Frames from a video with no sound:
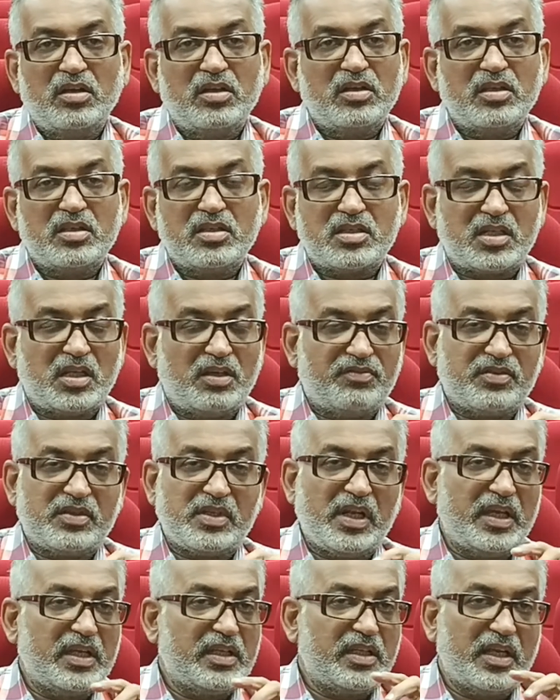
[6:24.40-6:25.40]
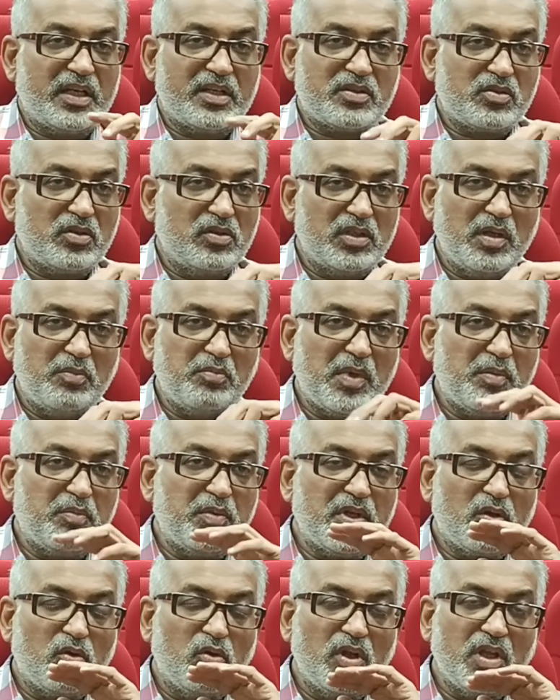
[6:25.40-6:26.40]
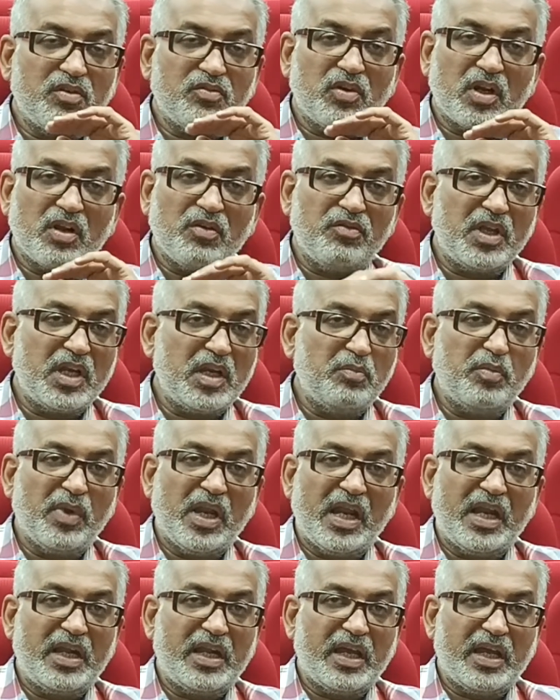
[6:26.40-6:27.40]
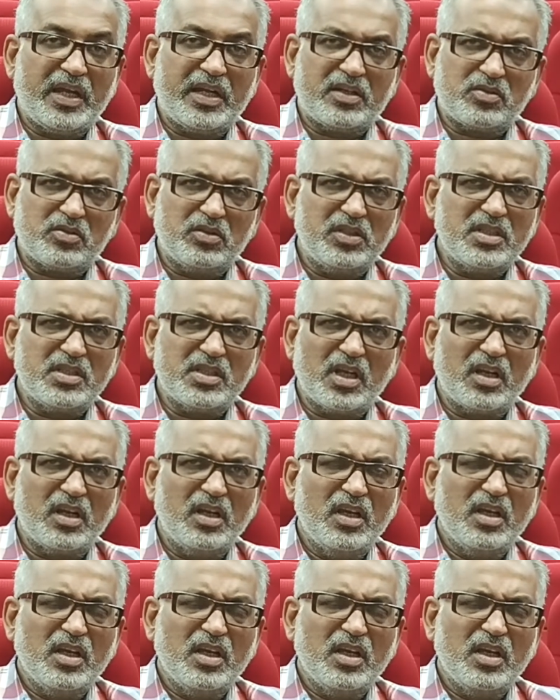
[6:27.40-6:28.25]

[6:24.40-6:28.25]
stuffs like that so they may be going for a very bland diet so these are